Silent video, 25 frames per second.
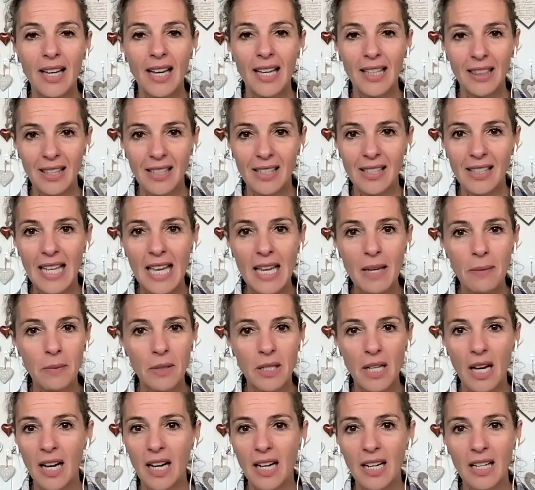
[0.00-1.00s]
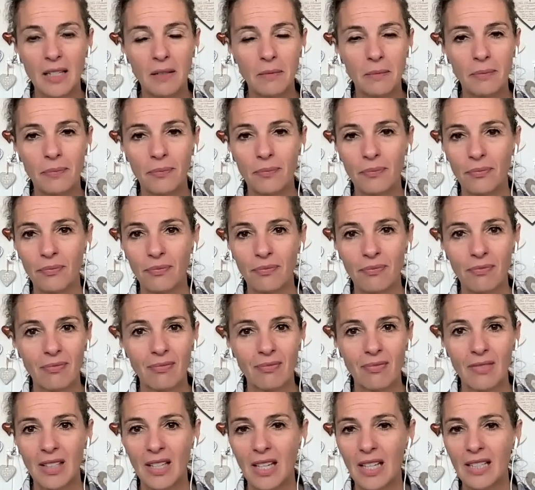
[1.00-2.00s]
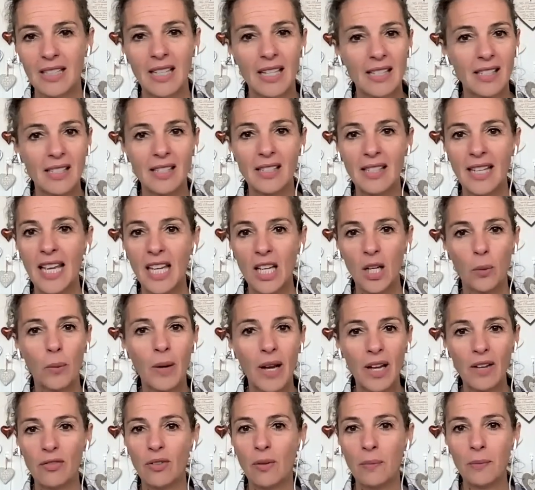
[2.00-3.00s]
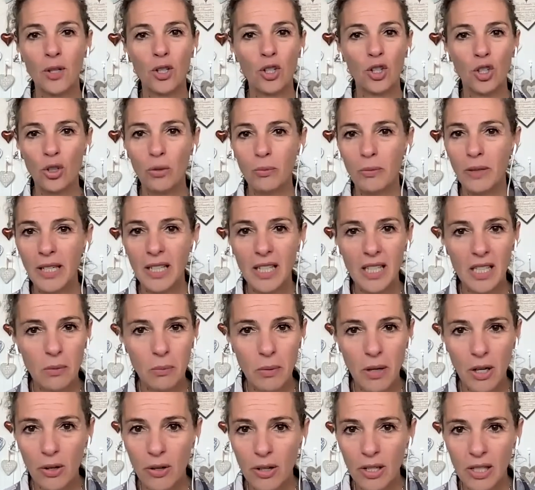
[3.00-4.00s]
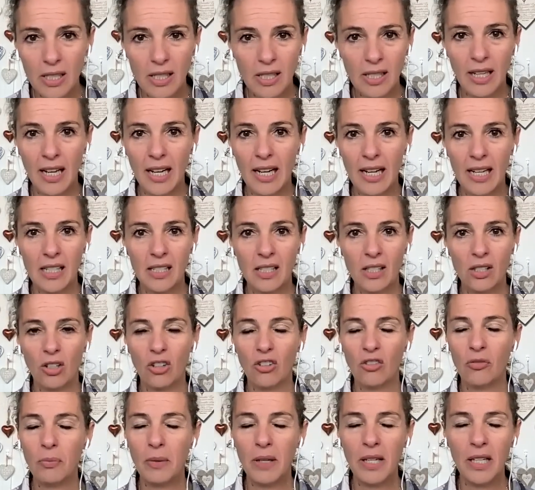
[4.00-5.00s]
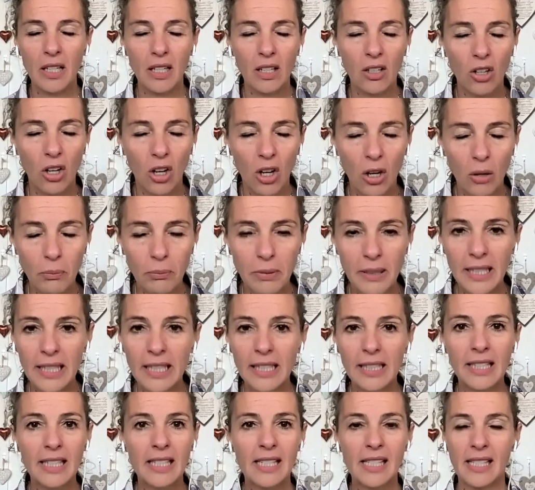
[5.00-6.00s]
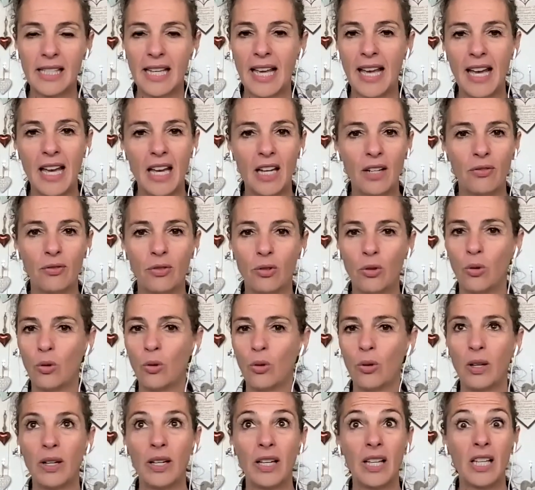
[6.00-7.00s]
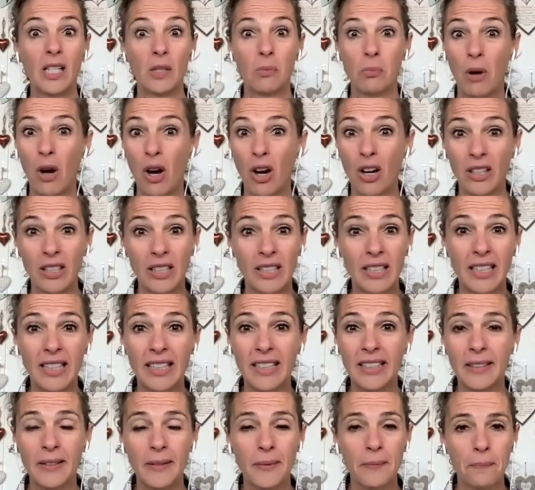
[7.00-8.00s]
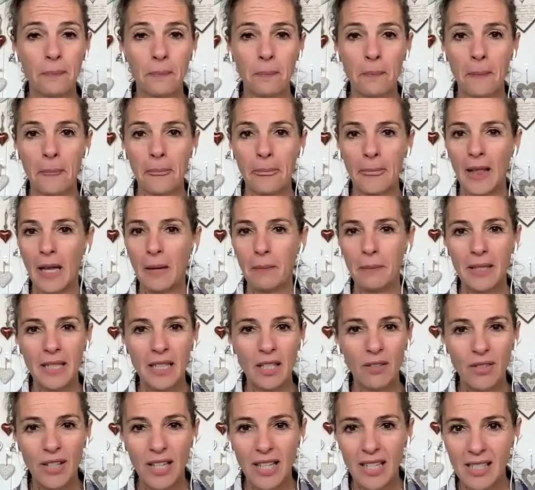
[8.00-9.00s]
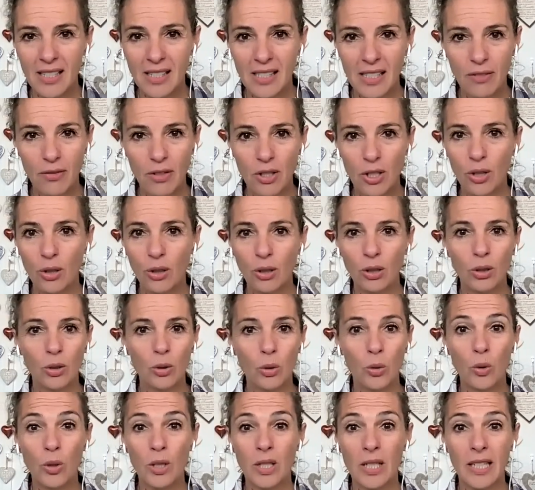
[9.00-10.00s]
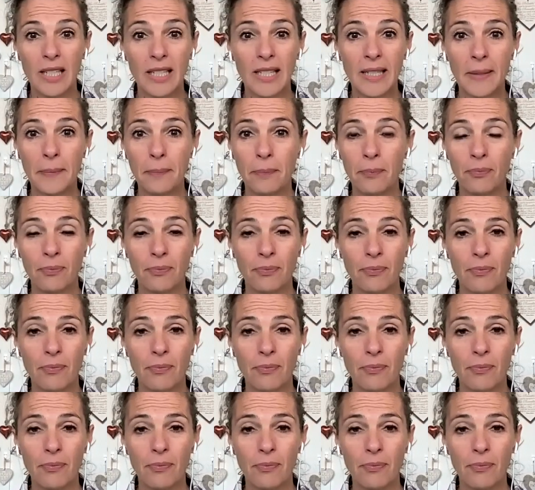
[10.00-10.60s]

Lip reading: At the same time, it doesn't take away from the human experience, guys, of being completely sad for his partner. I believe he had a 7-year-old daughter.